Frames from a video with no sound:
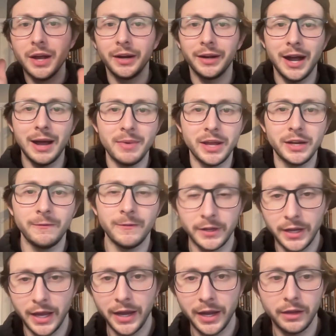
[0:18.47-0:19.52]
comment if you
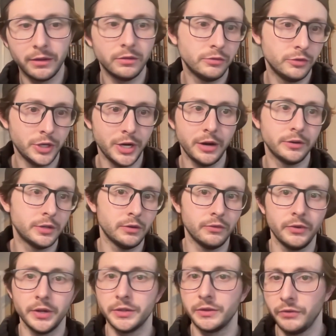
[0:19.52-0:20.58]
can, share it to your
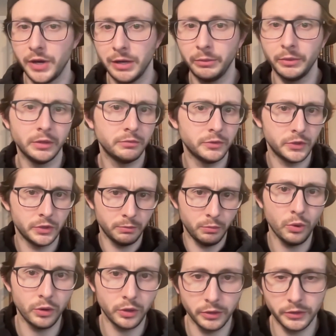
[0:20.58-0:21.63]
friends and family.
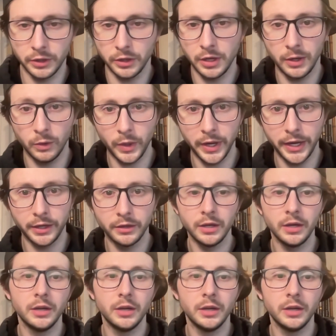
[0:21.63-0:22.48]
Support goes a long way.